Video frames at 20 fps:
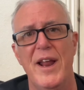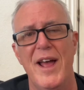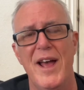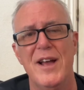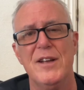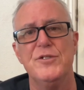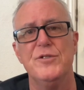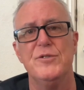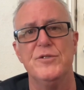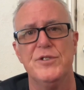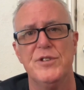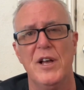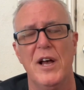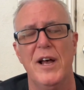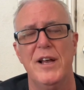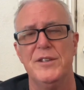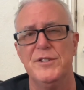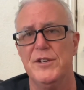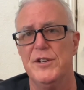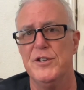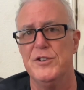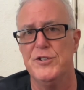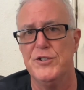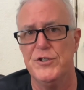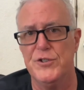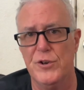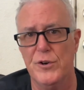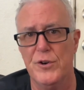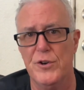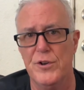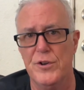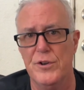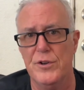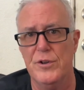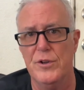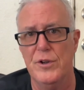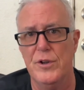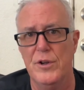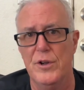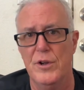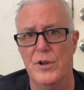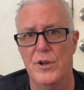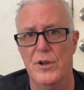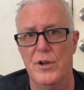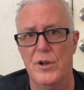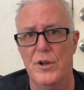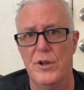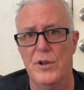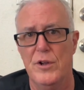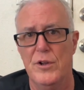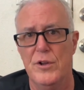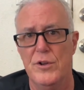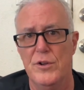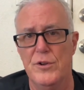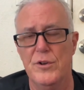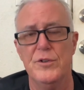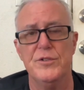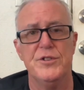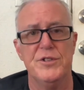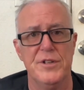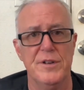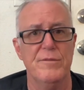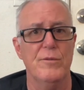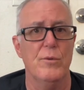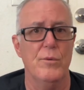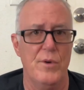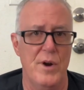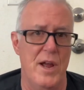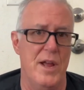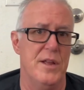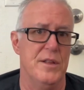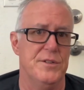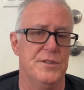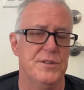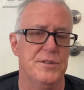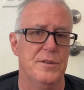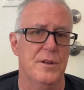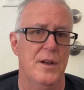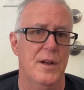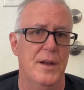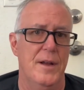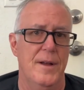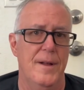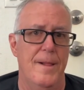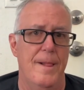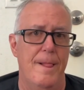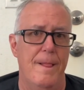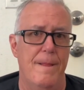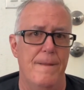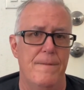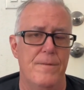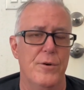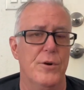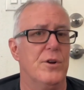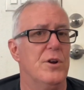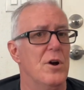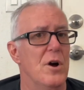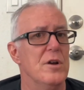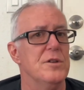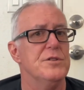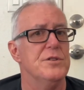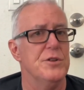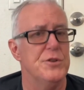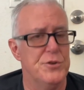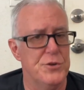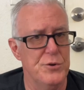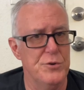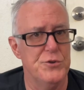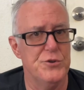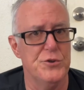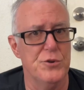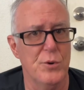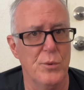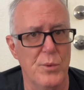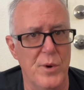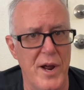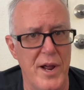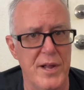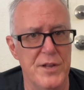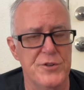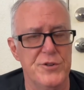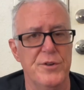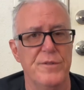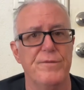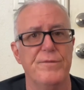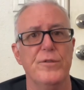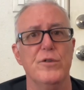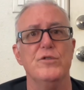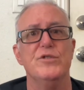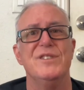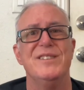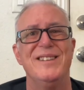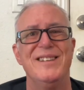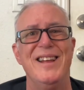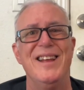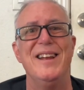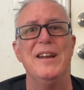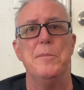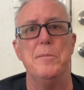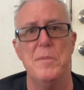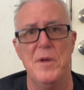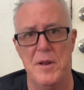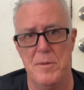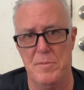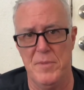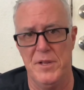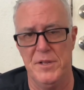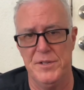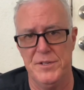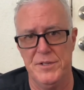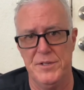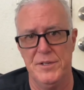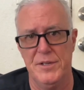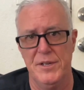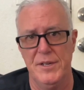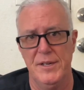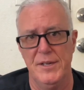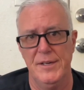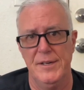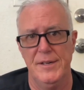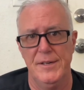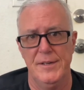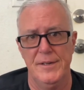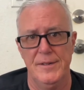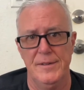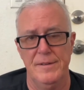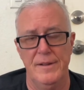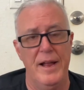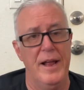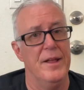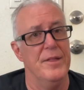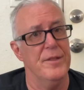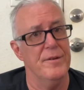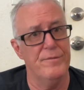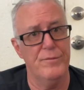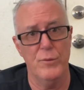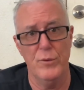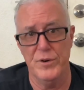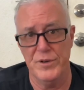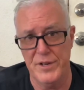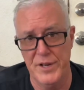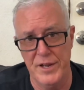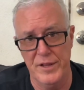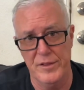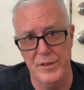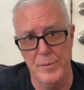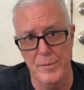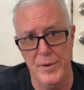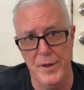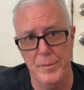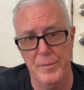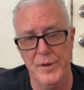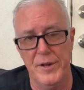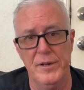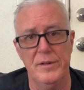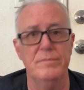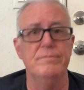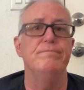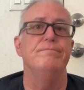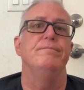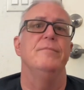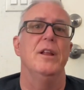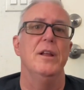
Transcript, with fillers: exercise and assert your civil rights, your constitutional rights, your first 10 amendments, and the 14th Amendment. And